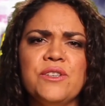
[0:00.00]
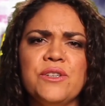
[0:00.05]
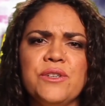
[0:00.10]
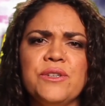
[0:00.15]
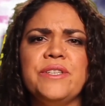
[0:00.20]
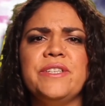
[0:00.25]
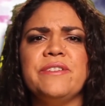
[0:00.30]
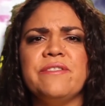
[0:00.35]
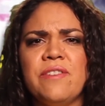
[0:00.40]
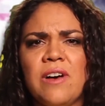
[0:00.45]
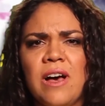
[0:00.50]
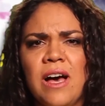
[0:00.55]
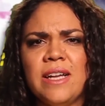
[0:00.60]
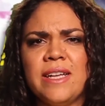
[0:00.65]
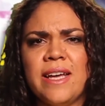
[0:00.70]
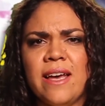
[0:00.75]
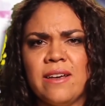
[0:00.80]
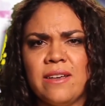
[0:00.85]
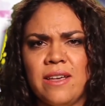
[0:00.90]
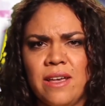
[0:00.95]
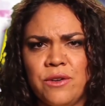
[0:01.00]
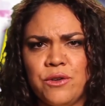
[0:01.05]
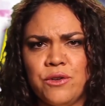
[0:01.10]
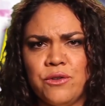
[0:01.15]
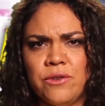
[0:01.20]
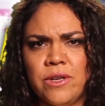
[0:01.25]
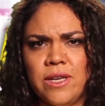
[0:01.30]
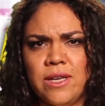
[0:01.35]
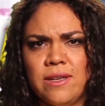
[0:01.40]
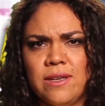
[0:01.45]
to divide our
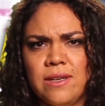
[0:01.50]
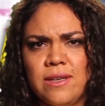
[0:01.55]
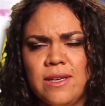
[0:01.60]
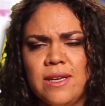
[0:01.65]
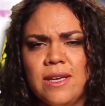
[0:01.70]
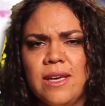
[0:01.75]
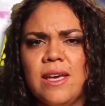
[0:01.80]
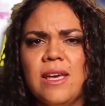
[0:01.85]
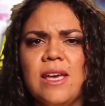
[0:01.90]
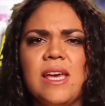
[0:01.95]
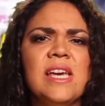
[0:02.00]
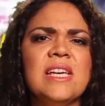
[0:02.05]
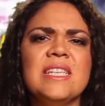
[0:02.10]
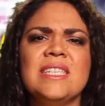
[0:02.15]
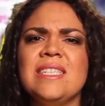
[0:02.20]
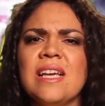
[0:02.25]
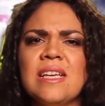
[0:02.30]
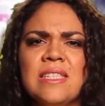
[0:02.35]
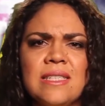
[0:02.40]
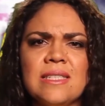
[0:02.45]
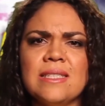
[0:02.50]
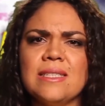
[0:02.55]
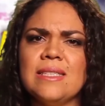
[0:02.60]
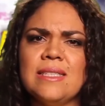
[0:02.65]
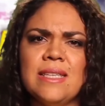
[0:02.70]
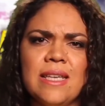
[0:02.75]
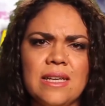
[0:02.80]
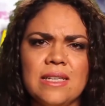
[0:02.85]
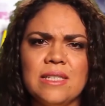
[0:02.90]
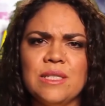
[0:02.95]
country. It doesn't
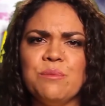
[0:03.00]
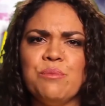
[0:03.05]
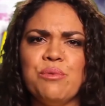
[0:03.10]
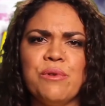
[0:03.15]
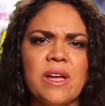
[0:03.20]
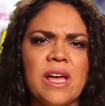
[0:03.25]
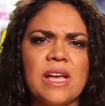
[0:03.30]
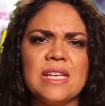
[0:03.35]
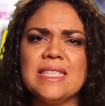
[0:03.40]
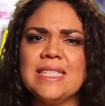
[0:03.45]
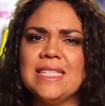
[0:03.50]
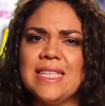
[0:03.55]
seek to bring us